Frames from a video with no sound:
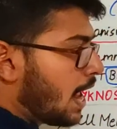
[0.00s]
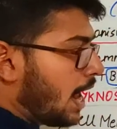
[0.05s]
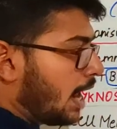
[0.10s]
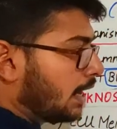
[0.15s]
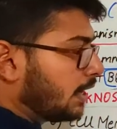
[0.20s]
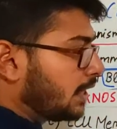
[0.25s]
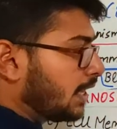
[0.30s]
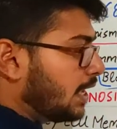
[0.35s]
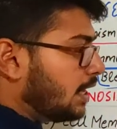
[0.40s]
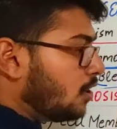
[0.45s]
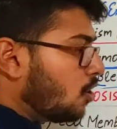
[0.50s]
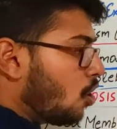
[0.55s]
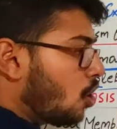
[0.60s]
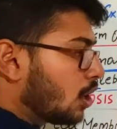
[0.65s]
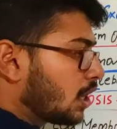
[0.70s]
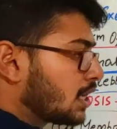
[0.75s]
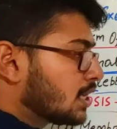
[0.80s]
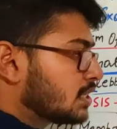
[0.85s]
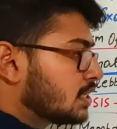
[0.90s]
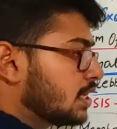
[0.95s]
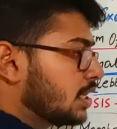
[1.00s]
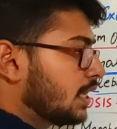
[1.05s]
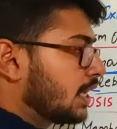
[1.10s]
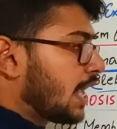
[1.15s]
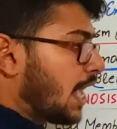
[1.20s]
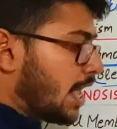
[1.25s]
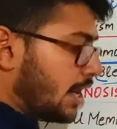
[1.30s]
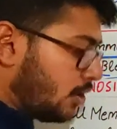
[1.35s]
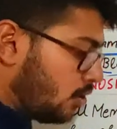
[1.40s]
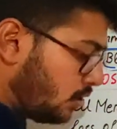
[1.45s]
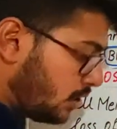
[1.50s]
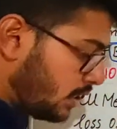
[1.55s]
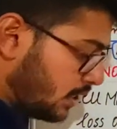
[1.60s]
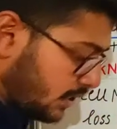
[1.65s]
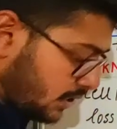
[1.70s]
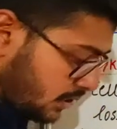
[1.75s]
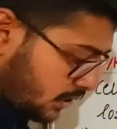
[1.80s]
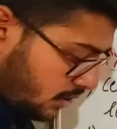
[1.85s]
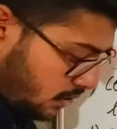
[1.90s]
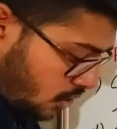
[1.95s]
and then occurs the
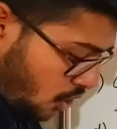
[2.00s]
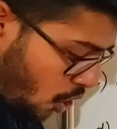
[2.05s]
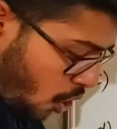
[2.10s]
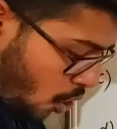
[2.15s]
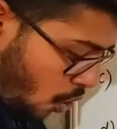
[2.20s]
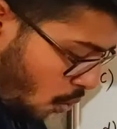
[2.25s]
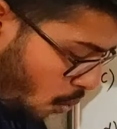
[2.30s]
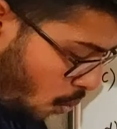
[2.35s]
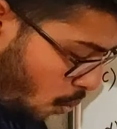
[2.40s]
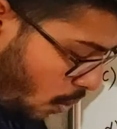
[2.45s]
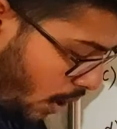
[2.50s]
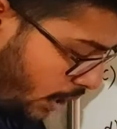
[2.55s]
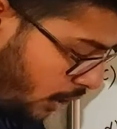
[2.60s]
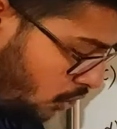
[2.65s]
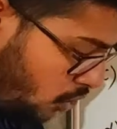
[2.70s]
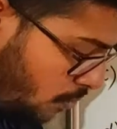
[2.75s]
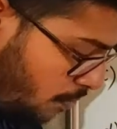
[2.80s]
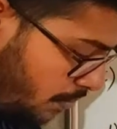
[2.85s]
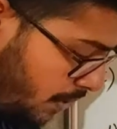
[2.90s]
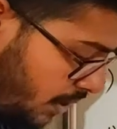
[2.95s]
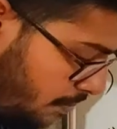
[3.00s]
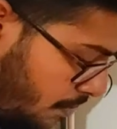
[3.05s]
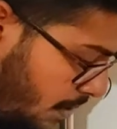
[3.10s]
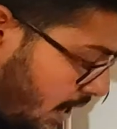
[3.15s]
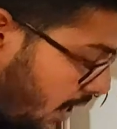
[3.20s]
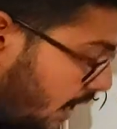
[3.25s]
karyolysis. What do I mean